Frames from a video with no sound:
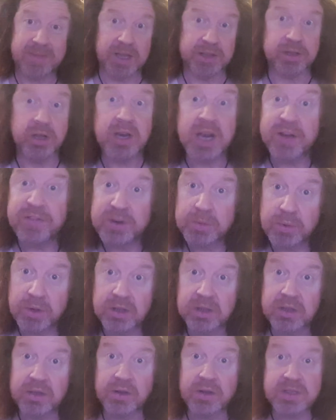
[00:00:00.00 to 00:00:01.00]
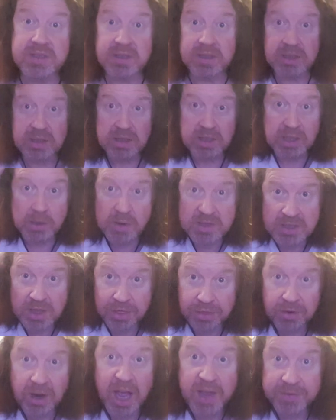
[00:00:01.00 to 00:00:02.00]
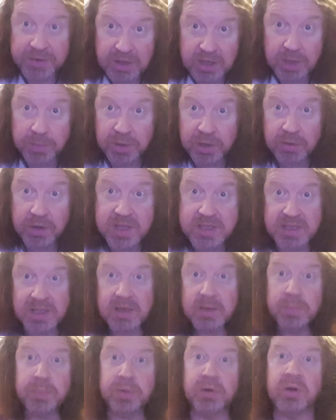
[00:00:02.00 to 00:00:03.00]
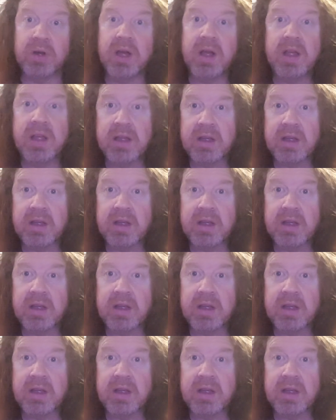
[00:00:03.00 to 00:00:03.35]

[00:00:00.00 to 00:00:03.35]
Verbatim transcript: and not everyone does. You know, it's a thriving community, but